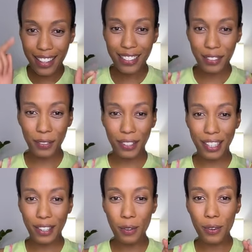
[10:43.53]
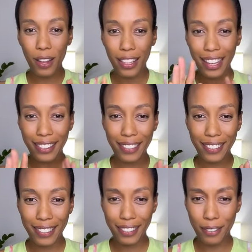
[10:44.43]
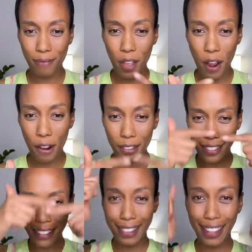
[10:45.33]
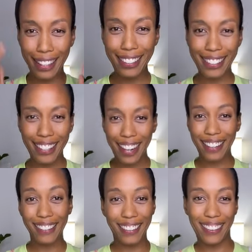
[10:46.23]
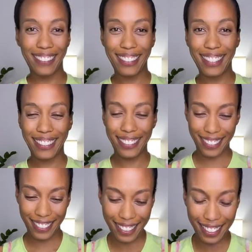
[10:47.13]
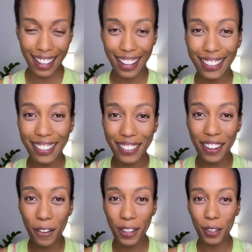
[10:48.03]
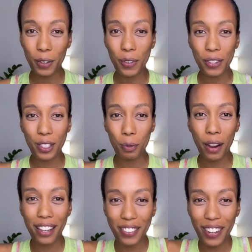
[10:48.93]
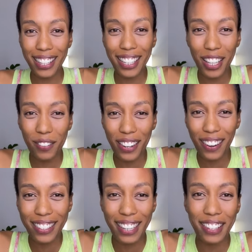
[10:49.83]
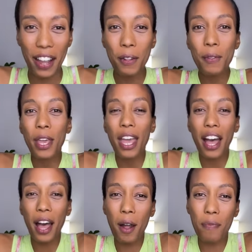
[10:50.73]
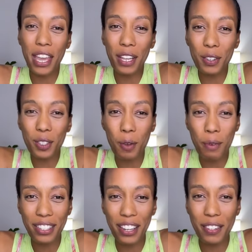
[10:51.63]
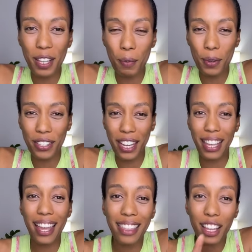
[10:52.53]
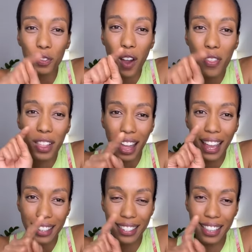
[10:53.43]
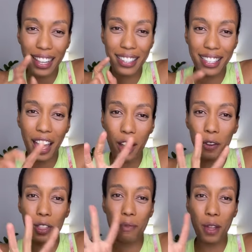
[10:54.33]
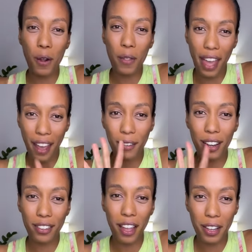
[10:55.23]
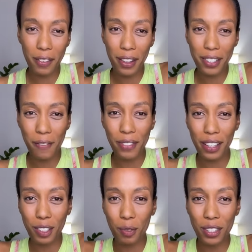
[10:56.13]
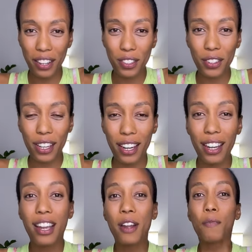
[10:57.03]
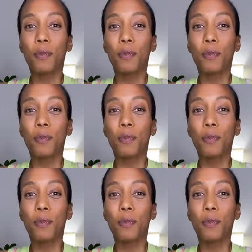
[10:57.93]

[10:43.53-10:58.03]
That's really cool. I like those little hearts and things. I don't know. These are, those are always so cool and surprising when I see them here on TikTok. Thank you so much. I really appreciate that. And thanks for all the likes. It lets the algorithm know that we are talking about something substantial here.